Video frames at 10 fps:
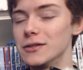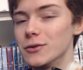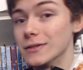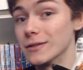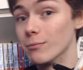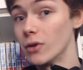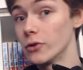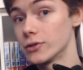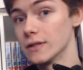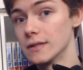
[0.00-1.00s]
to his
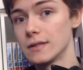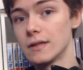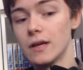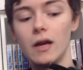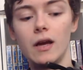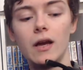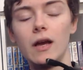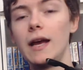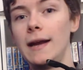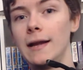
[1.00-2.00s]
emotions.
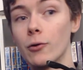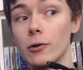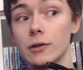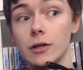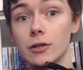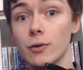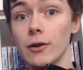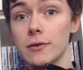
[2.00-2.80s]
And in order to control his